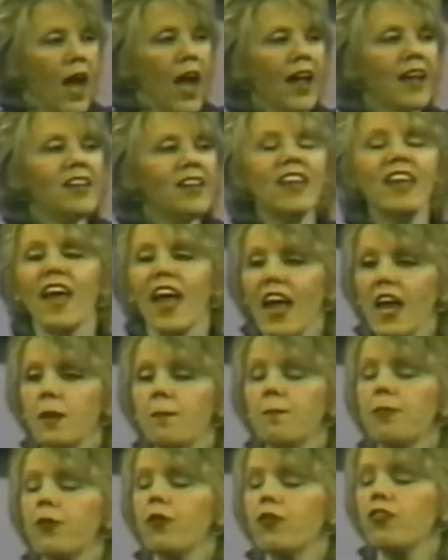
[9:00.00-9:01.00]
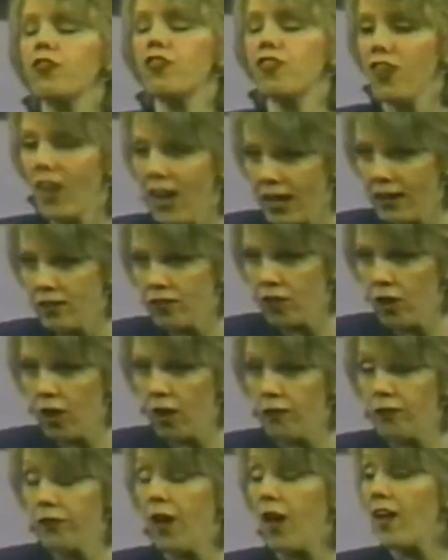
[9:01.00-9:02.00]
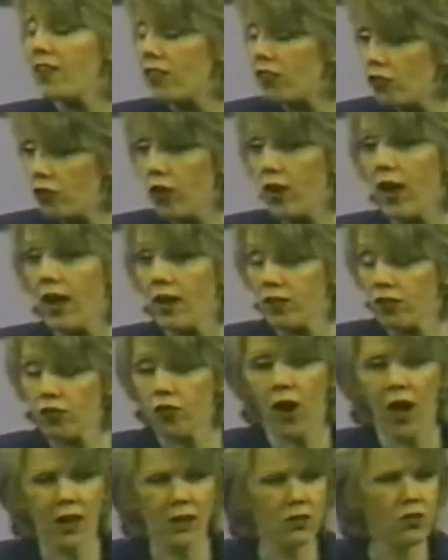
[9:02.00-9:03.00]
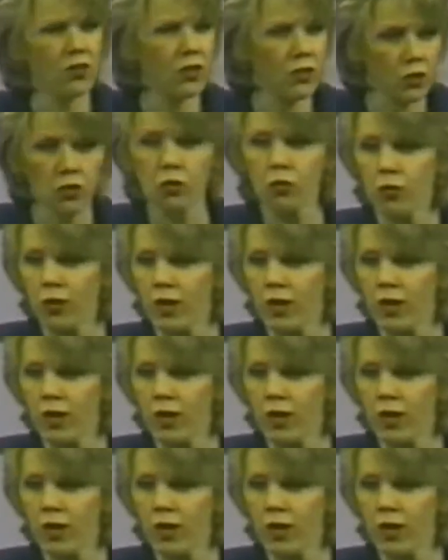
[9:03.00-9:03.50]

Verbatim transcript: 98% of astro astrology that